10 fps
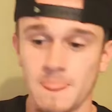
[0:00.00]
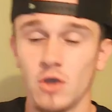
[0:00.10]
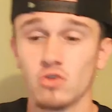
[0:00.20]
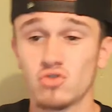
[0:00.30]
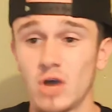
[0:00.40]

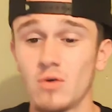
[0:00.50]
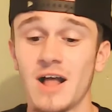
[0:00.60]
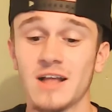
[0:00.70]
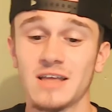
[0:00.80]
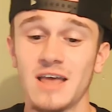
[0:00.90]

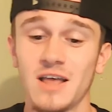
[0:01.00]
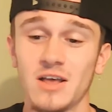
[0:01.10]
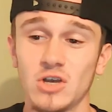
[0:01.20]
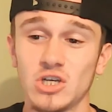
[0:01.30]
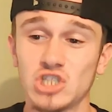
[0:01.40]
So
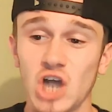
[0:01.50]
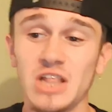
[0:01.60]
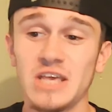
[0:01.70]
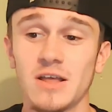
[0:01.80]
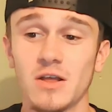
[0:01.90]

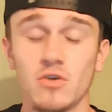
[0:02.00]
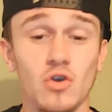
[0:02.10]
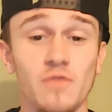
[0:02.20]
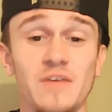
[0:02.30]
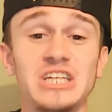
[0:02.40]

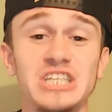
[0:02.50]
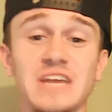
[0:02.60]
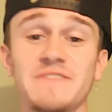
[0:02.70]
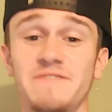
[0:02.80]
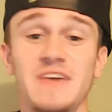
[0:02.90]
finishing
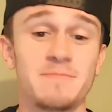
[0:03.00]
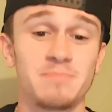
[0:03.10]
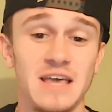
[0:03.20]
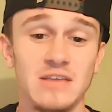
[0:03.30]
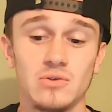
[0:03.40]
in 5th
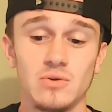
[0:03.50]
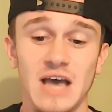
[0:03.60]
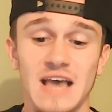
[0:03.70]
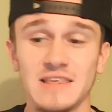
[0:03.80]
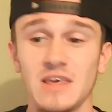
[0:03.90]
place, you
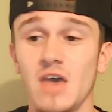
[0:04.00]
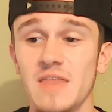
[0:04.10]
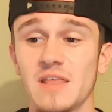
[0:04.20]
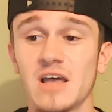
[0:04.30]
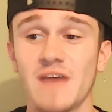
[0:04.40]
guys,
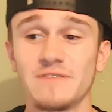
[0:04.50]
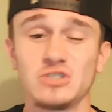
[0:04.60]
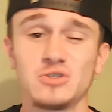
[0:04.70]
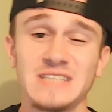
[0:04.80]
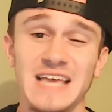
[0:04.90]
in the Conference
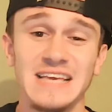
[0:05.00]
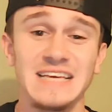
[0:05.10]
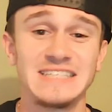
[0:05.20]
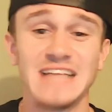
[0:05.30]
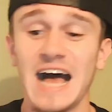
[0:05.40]
USA
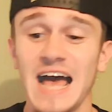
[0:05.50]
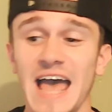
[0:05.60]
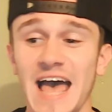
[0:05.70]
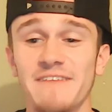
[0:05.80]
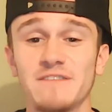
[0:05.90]
East, I
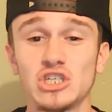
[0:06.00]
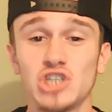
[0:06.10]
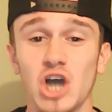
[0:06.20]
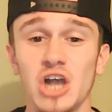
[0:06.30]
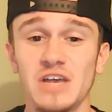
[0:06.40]
have
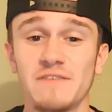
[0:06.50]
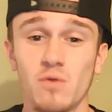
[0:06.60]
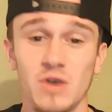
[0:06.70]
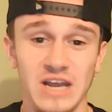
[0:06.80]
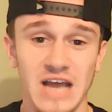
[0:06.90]
Charlotte
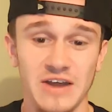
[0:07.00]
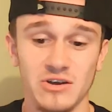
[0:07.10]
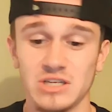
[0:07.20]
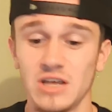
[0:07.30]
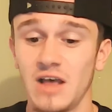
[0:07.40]

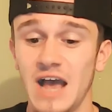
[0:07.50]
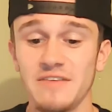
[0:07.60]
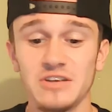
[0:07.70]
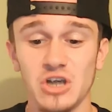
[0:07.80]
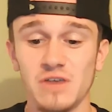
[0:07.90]
49ers. I have
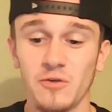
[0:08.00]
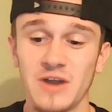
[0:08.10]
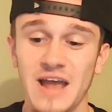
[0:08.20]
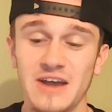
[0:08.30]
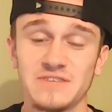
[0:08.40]
the Charlotte
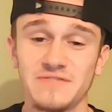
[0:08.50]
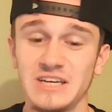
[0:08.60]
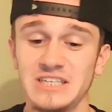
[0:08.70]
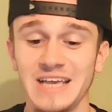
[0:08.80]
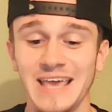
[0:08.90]
49ers
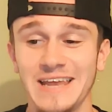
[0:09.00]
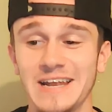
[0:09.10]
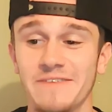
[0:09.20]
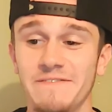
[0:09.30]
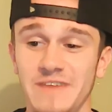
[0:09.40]
finishing
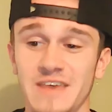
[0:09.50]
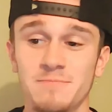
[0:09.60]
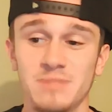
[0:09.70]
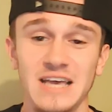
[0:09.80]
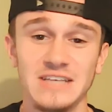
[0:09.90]
in 5th
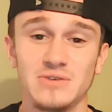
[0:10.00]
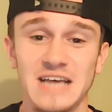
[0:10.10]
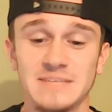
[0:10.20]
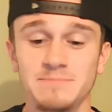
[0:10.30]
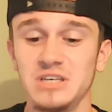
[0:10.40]
place, you
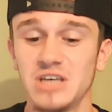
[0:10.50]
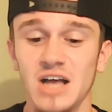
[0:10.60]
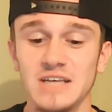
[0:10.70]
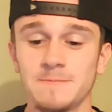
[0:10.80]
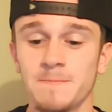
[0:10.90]
guys,
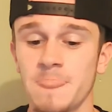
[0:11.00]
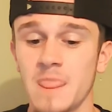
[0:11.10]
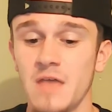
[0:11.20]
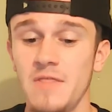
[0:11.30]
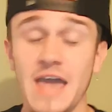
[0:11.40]
because
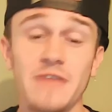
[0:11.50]
they